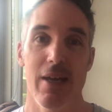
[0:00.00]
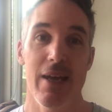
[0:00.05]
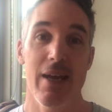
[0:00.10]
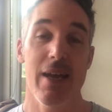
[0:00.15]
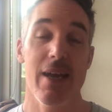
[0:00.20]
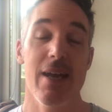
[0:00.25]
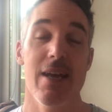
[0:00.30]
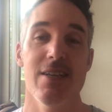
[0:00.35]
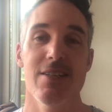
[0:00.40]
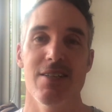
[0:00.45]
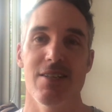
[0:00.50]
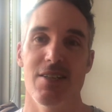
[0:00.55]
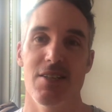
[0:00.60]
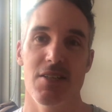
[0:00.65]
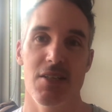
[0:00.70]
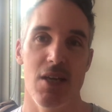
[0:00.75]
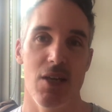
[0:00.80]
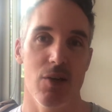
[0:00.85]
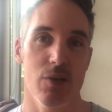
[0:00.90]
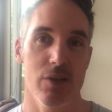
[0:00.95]
He's as
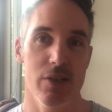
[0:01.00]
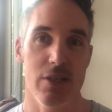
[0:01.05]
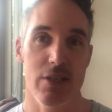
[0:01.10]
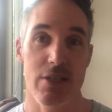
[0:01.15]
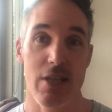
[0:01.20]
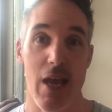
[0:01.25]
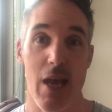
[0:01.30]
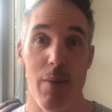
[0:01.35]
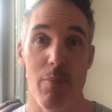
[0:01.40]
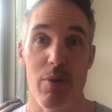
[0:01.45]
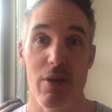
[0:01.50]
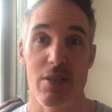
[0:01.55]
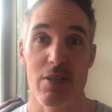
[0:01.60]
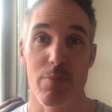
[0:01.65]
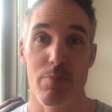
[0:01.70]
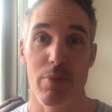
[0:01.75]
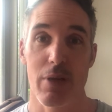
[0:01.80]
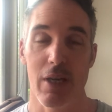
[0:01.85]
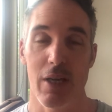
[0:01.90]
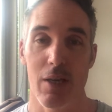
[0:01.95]
settled and as happy as a
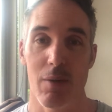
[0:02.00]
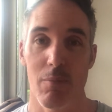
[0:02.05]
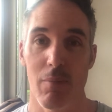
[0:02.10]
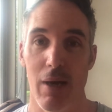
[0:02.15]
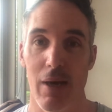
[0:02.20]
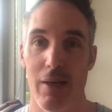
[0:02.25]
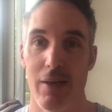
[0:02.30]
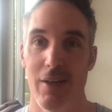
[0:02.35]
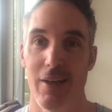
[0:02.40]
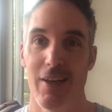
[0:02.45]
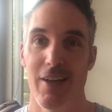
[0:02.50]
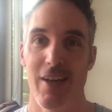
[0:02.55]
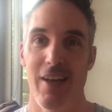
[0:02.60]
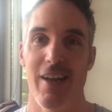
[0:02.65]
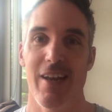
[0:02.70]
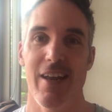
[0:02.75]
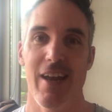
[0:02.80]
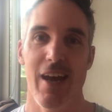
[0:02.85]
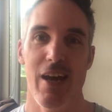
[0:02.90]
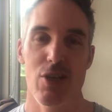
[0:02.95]
pig in mud.
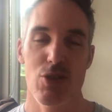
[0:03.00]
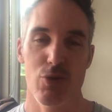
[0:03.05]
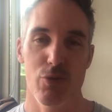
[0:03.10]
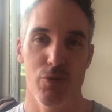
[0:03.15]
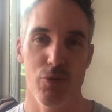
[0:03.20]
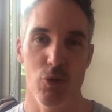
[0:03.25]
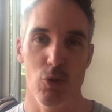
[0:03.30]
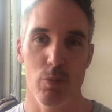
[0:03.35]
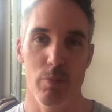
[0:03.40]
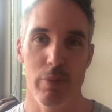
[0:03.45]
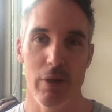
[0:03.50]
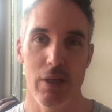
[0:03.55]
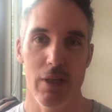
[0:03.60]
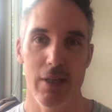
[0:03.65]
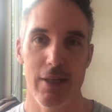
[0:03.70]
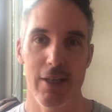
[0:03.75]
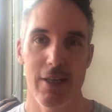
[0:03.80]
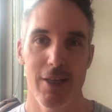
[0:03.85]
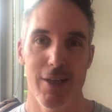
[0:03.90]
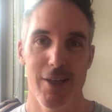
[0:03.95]
He has a full
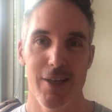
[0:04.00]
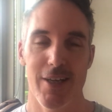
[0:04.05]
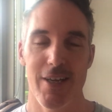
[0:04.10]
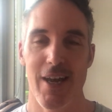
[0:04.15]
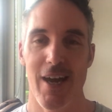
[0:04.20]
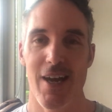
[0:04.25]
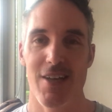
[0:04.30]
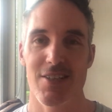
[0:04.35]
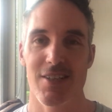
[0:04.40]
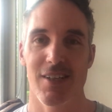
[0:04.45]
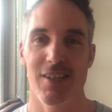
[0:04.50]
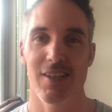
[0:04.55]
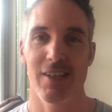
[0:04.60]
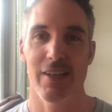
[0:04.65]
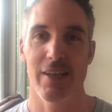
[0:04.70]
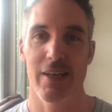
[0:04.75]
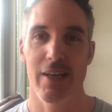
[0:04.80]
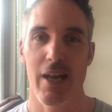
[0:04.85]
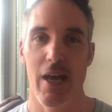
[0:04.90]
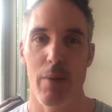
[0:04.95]
belly. He has a
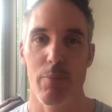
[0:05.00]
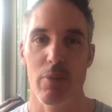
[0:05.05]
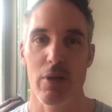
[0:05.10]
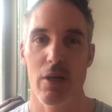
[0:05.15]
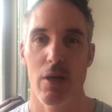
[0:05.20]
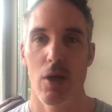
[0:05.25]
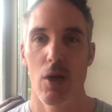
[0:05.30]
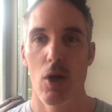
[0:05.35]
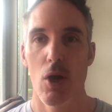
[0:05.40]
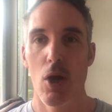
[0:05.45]
clean nappy.